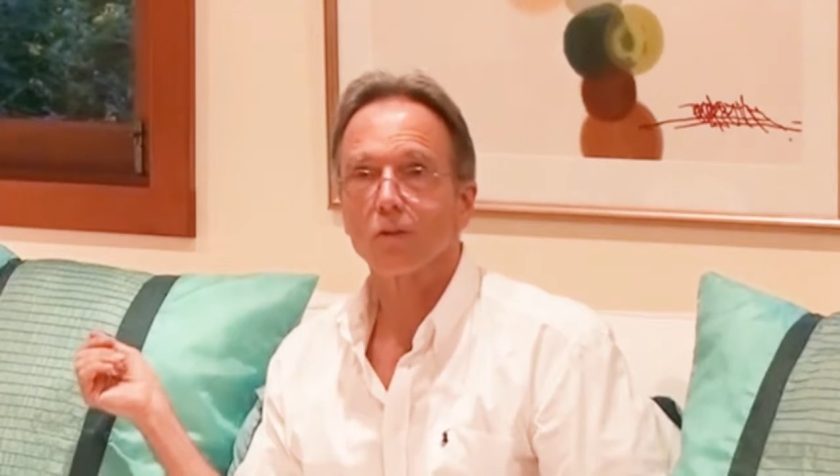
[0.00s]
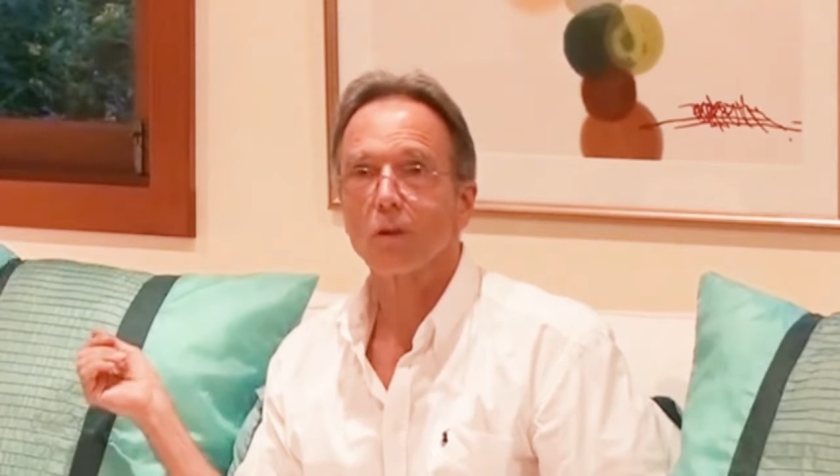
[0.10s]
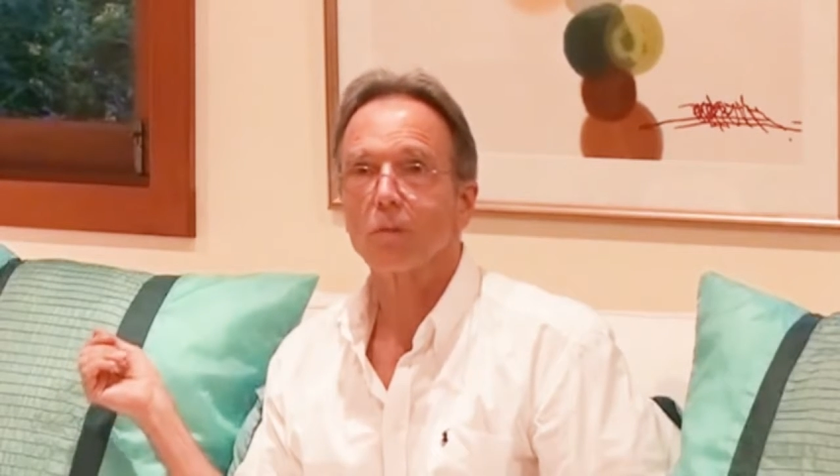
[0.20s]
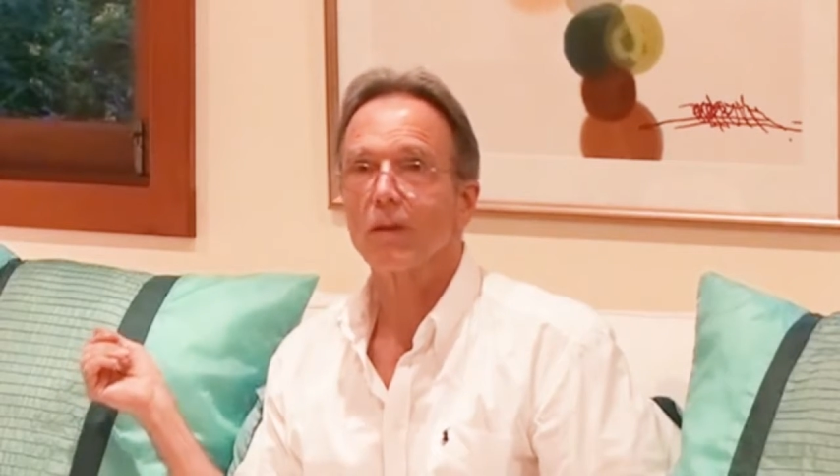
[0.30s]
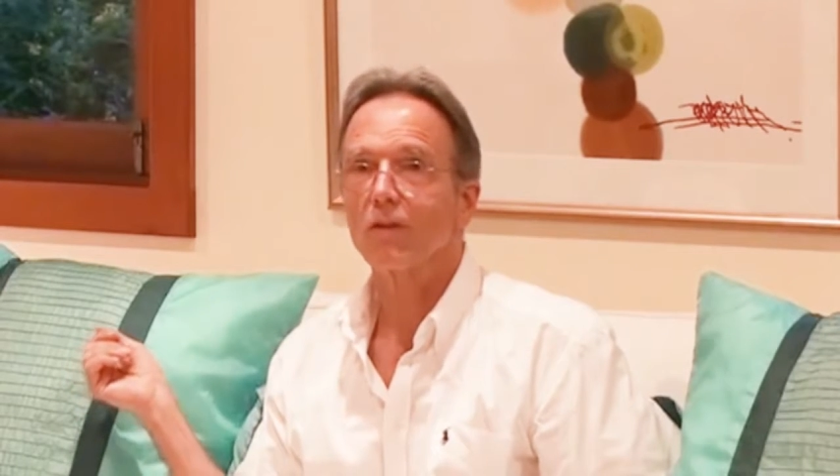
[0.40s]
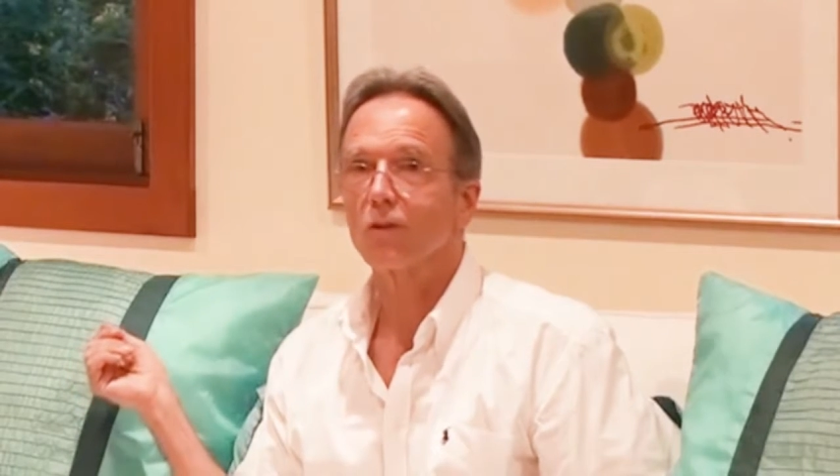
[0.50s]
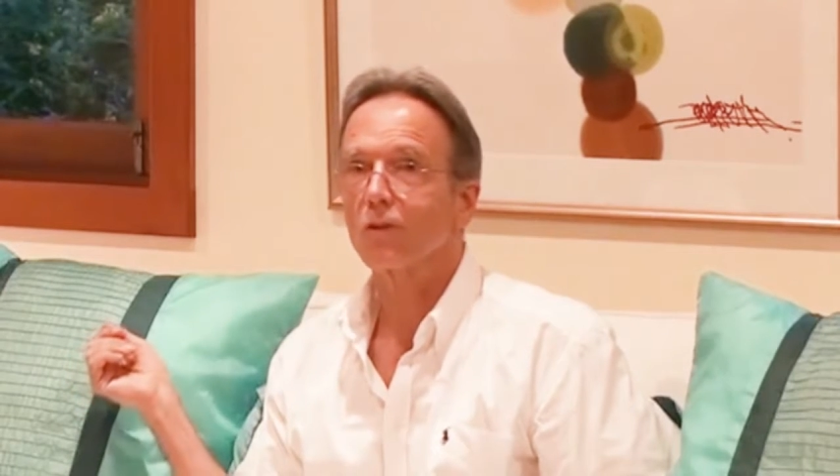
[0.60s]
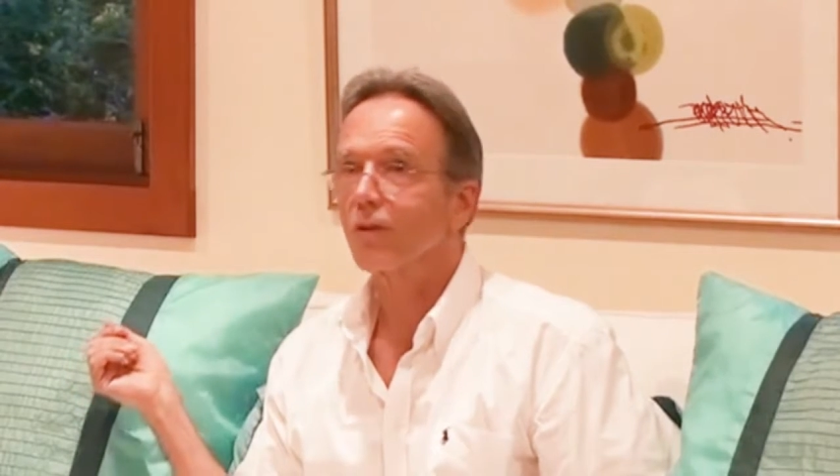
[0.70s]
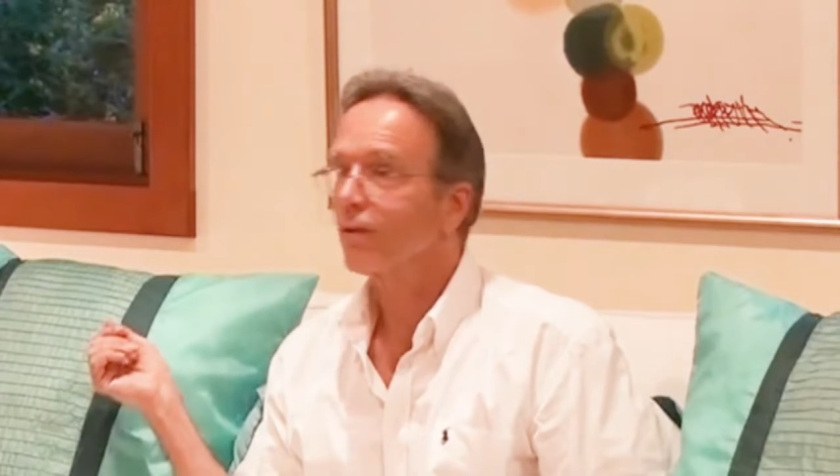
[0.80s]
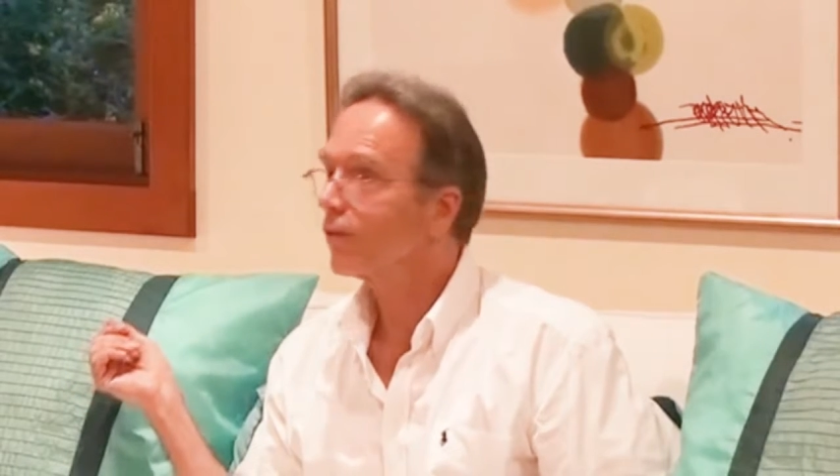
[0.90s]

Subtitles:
it will be so